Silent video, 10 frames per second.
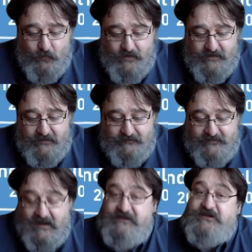with
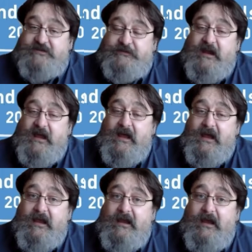
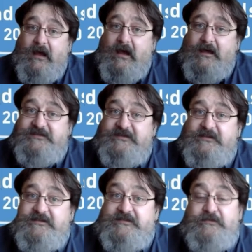HSVA
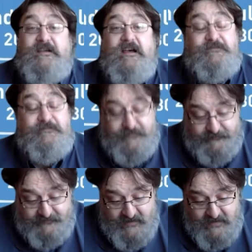since
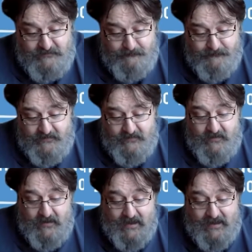2015,
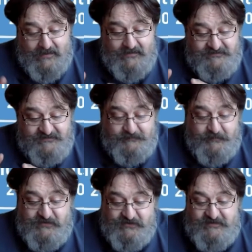and is a
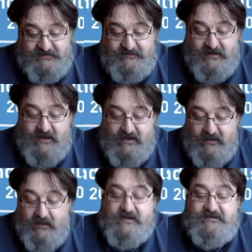specialist in
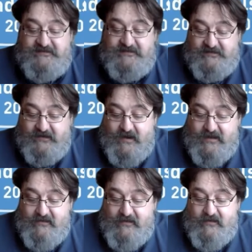lines
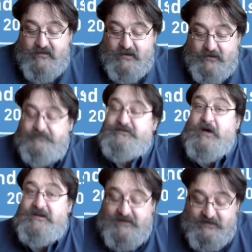design and
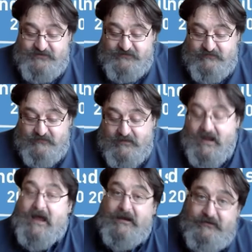optimization,
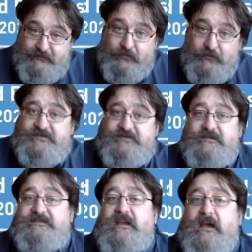and of course
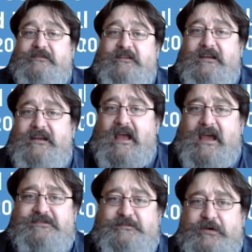a CFD
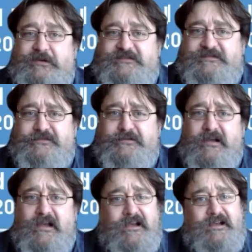expert too.
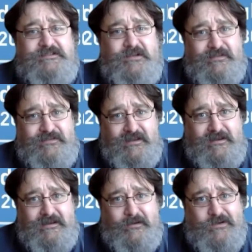So I
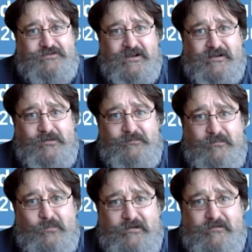think,
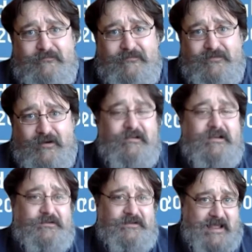gentlemen, we're in very
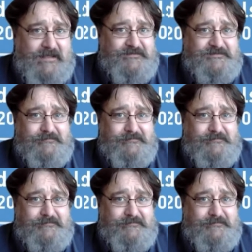good hands